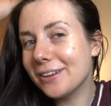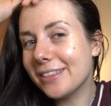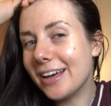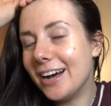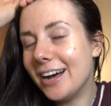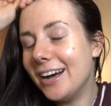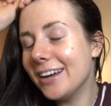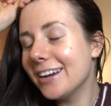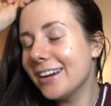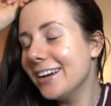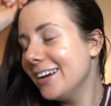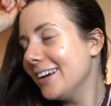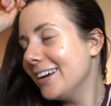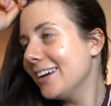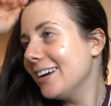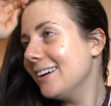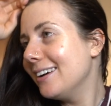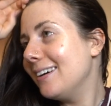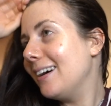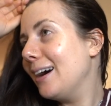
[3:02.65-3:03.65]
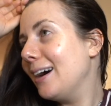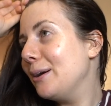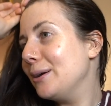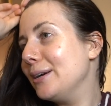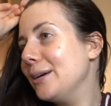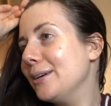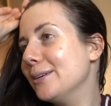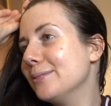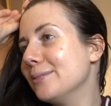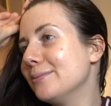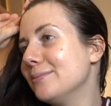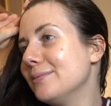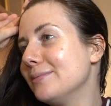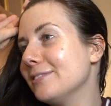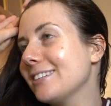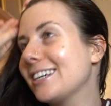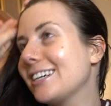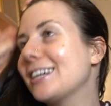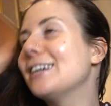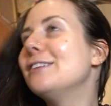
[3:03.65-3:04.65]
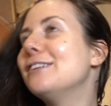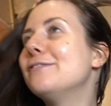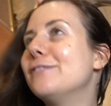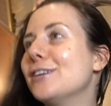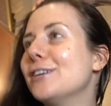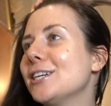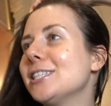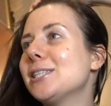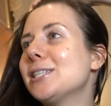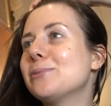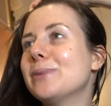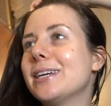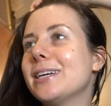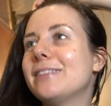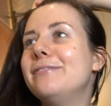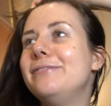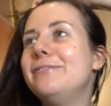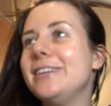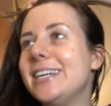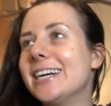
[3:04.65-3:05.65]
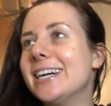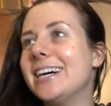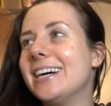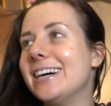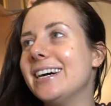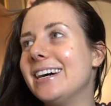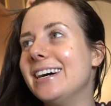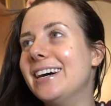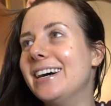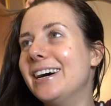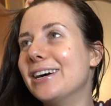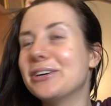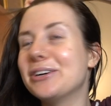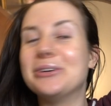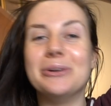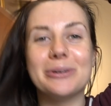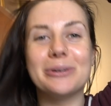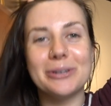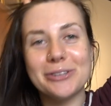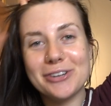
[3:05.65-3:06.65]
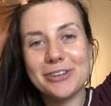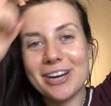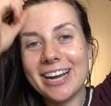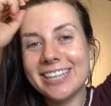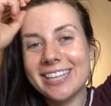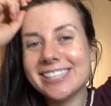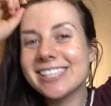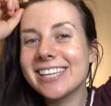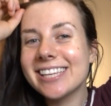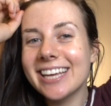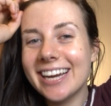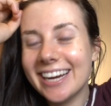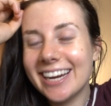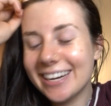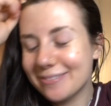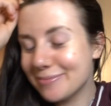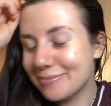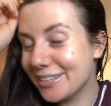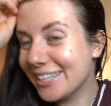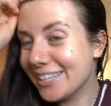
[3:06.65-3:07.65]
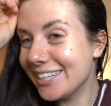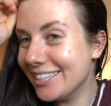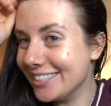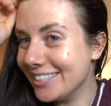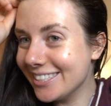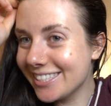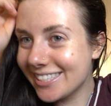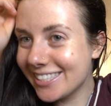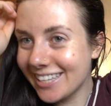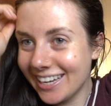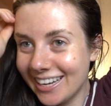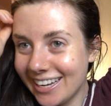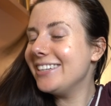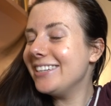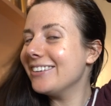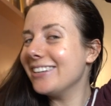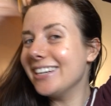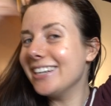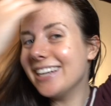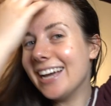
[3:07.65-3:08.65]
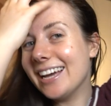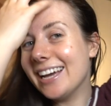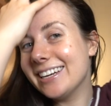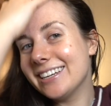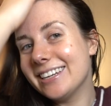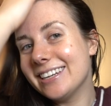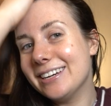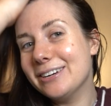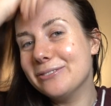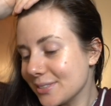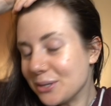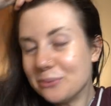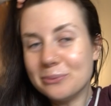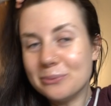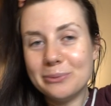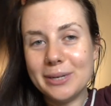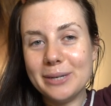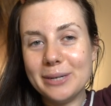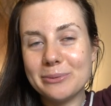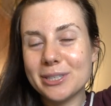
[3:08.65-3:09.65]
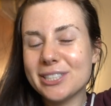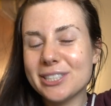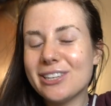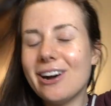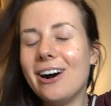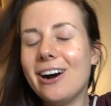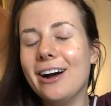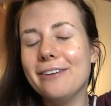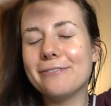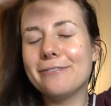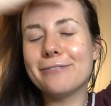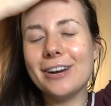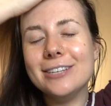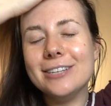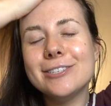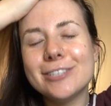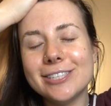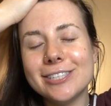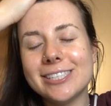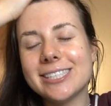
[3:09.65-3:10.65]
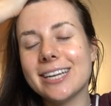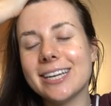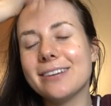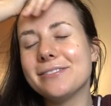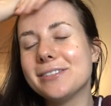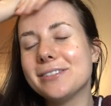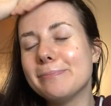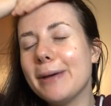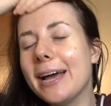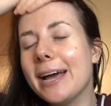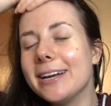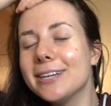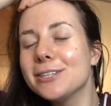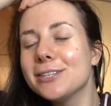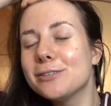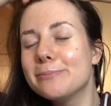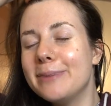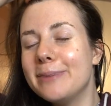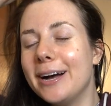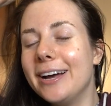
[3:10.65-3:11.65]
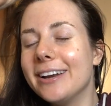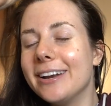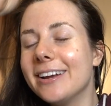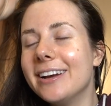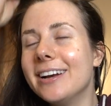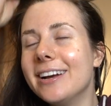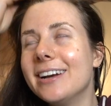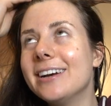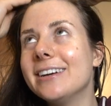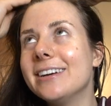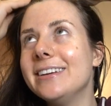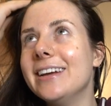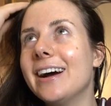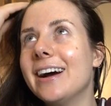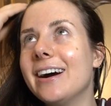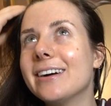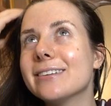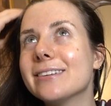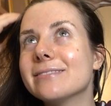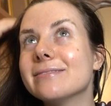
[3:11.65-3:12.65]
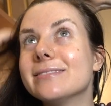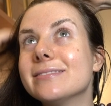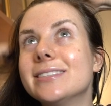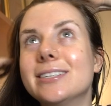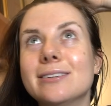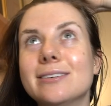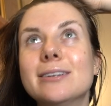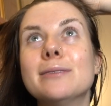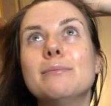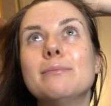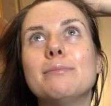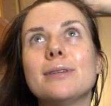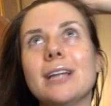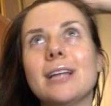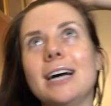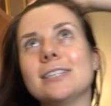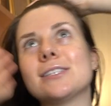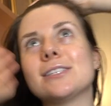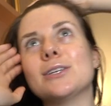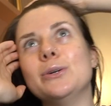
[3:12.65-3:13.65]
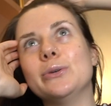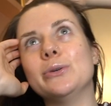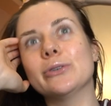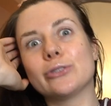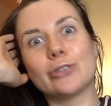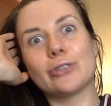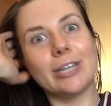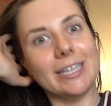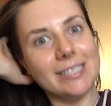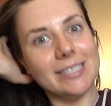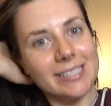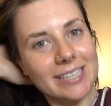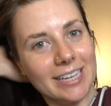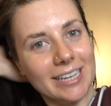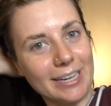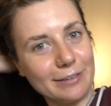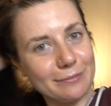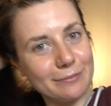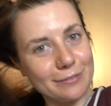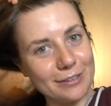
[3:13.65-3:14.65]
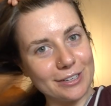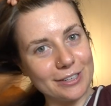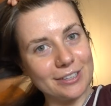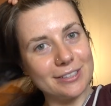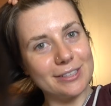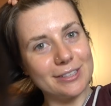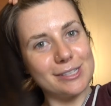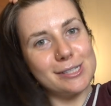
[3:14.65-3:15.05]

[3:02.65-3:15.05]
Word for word: that I conversed with via Google Translate because here in Canada, we were taught French instead of Spanish, but yeah, bless Google Translate for the